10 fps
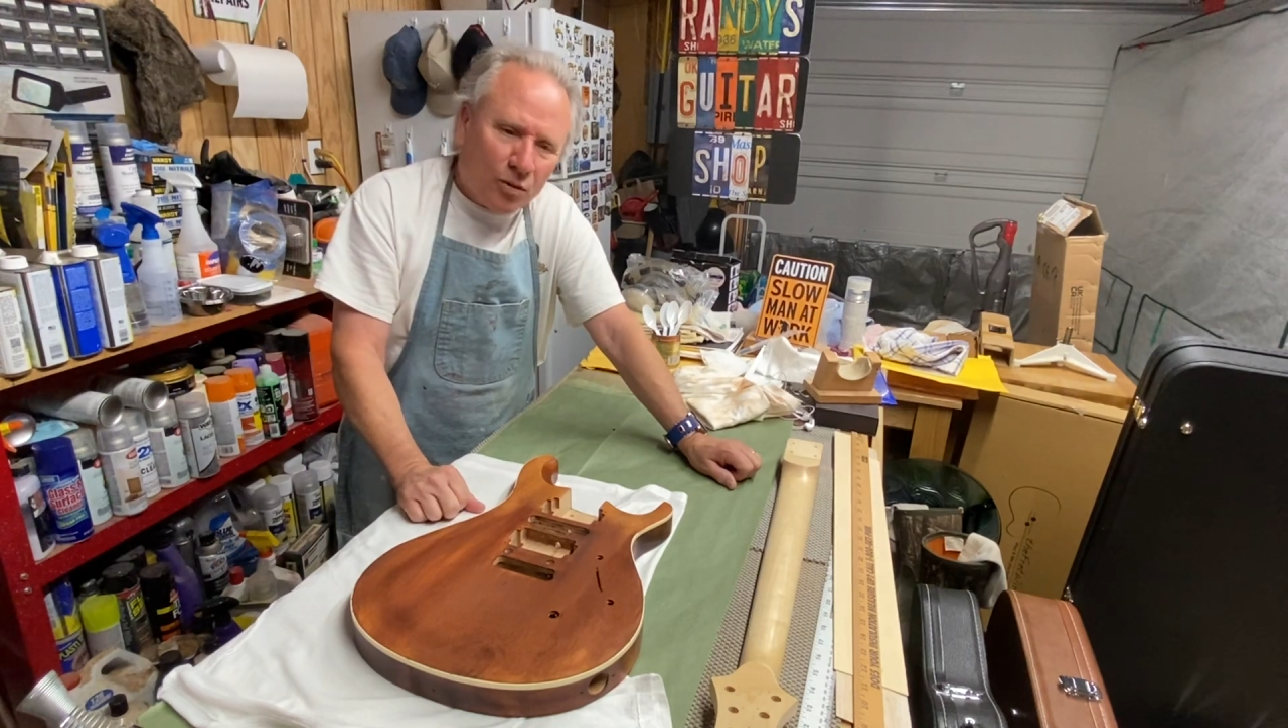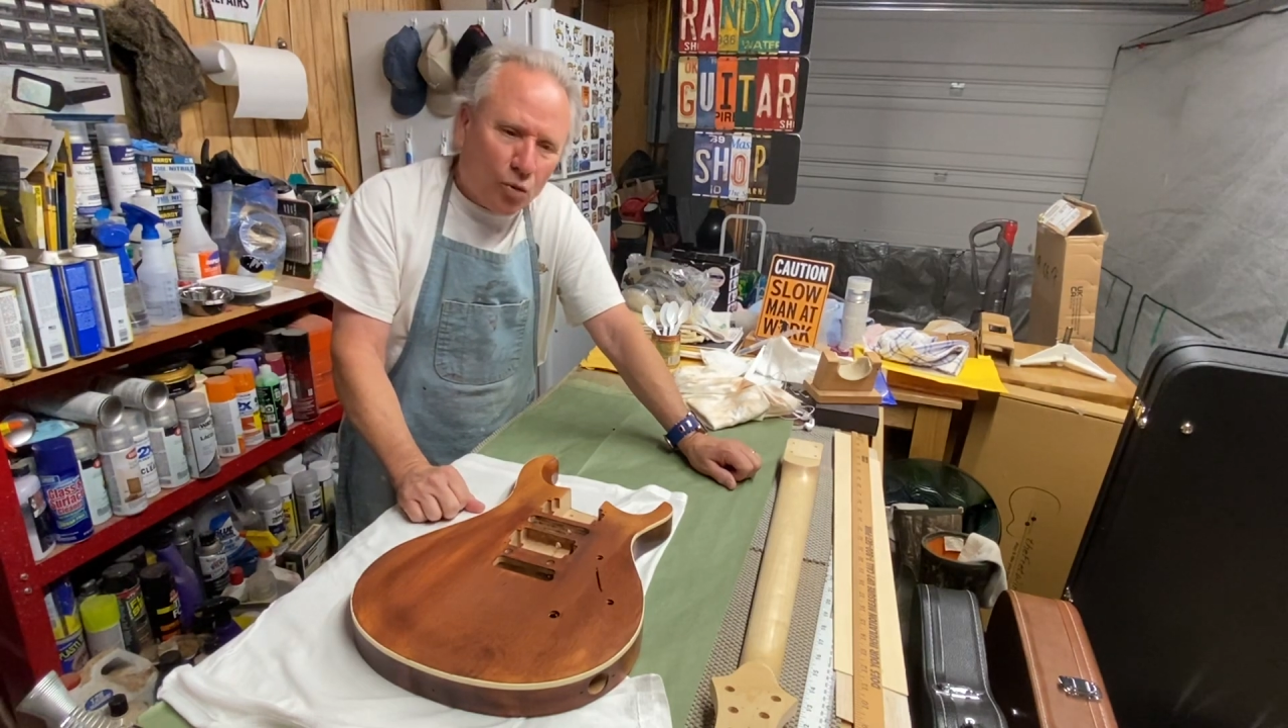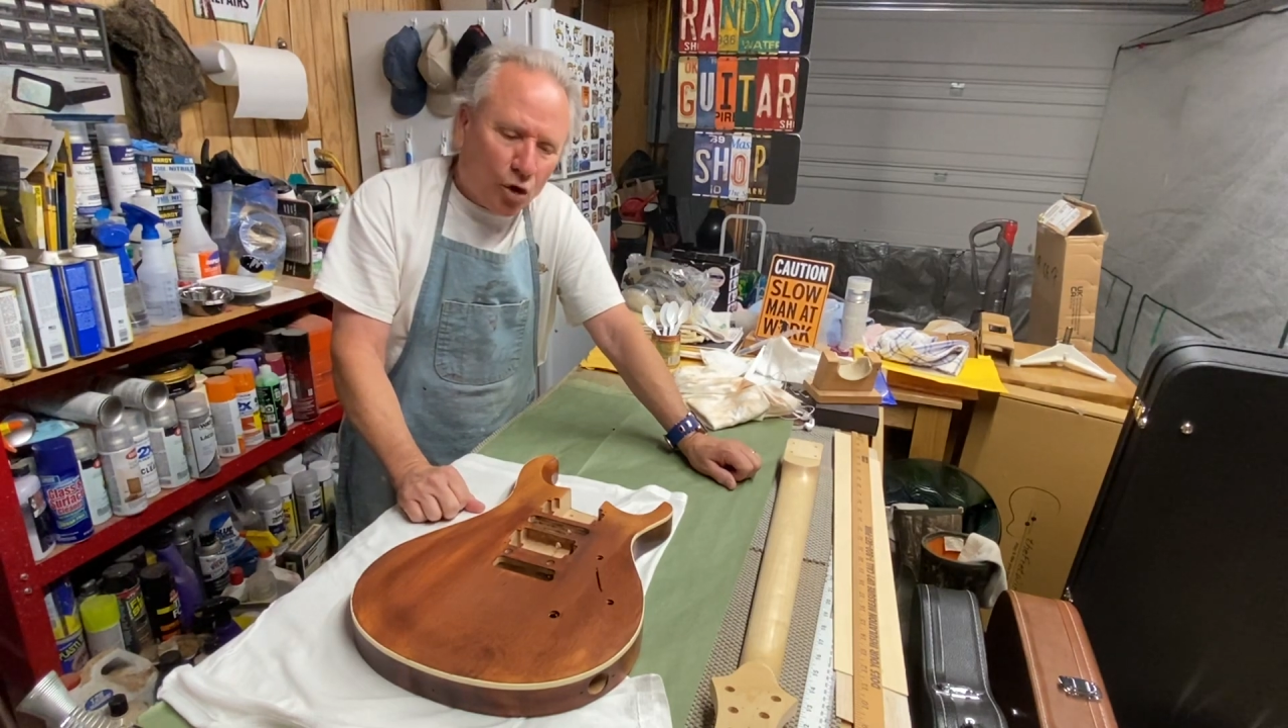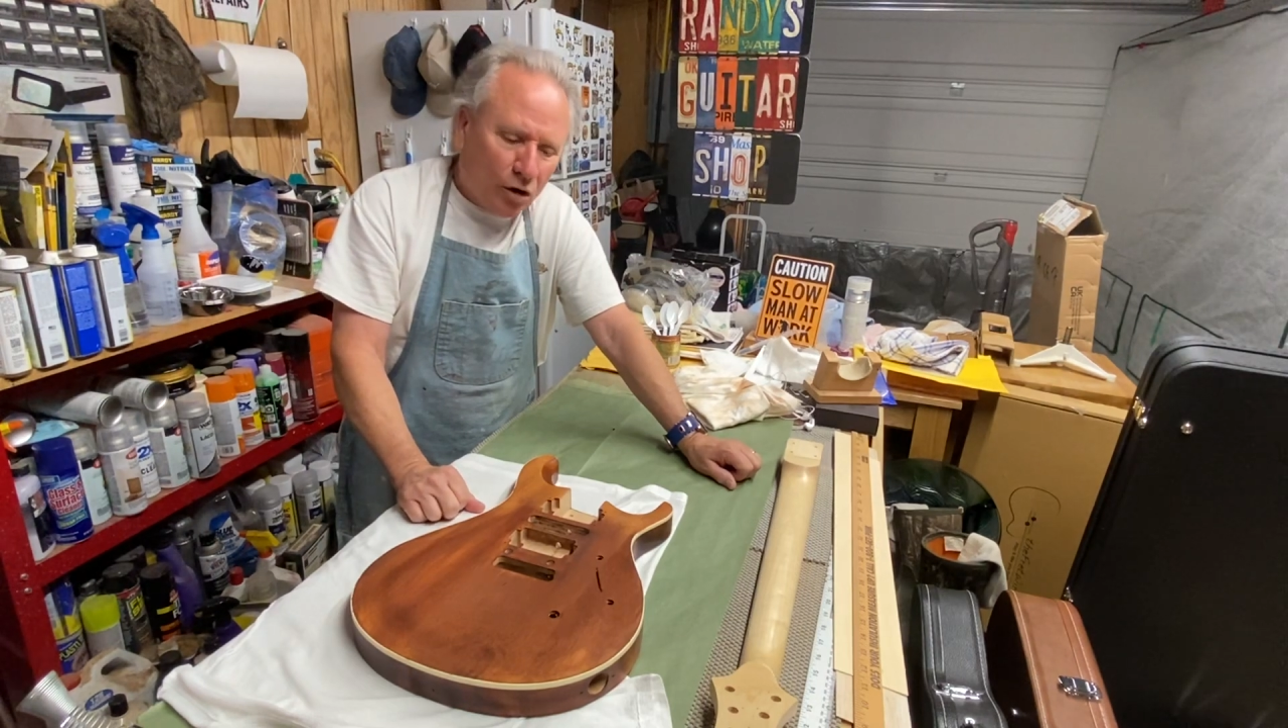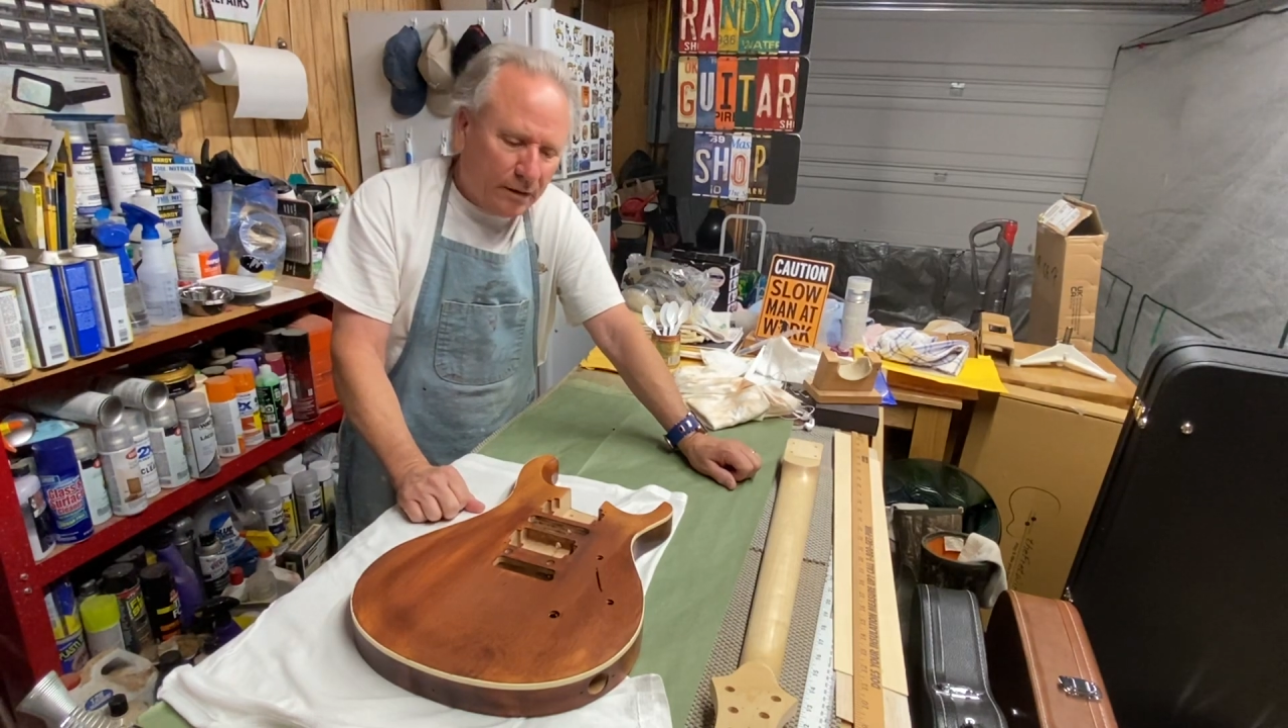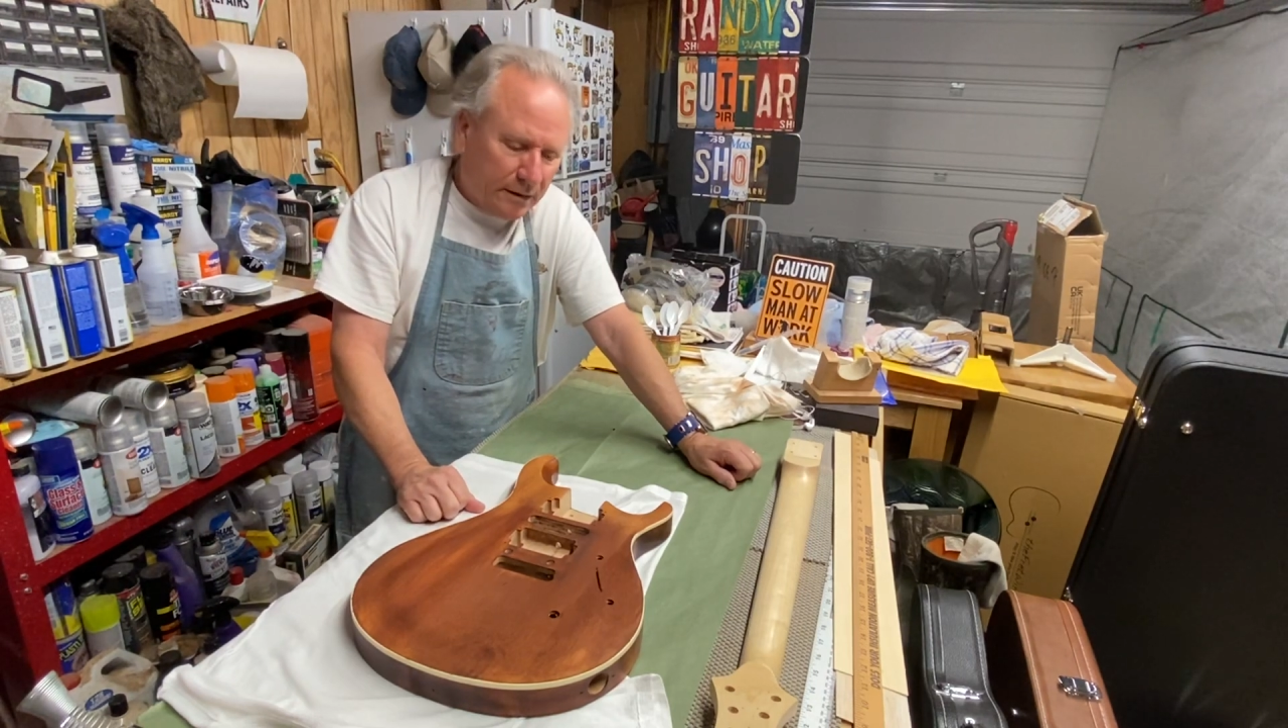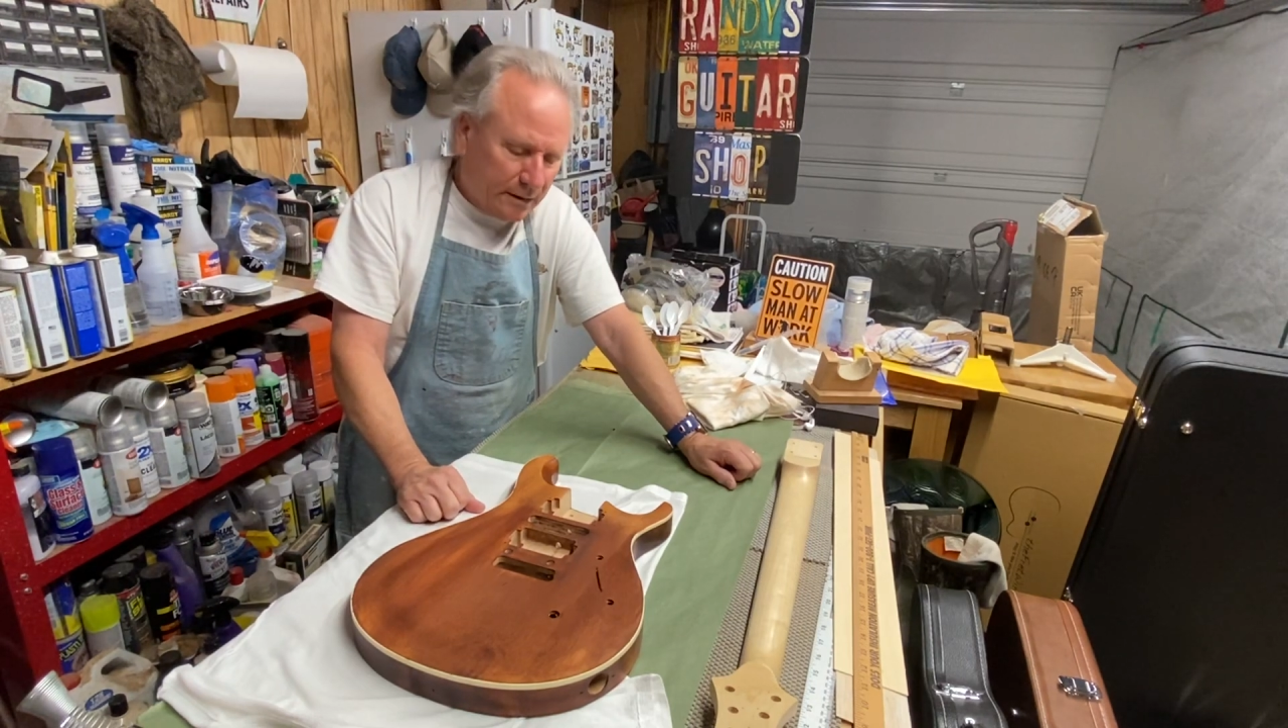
world.